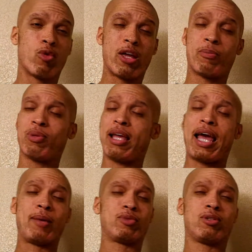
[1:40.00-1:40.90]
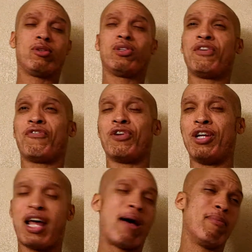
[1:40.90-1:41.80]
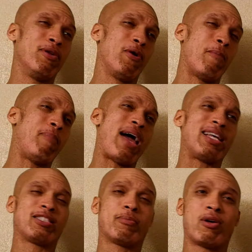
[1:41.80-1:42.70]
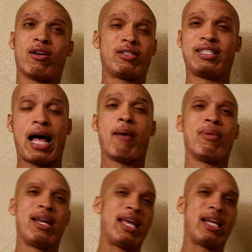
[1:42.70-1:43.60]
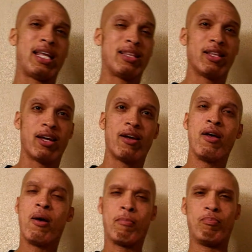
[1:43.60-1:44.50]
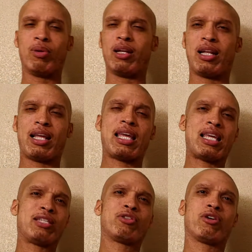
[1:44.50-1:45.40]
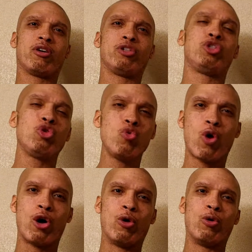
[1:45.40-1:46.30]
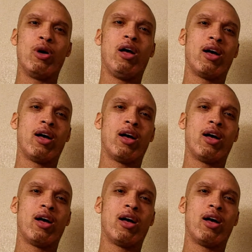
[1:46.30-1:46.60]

Green play absolutely phenomenal basketball, dominating the Blazer duo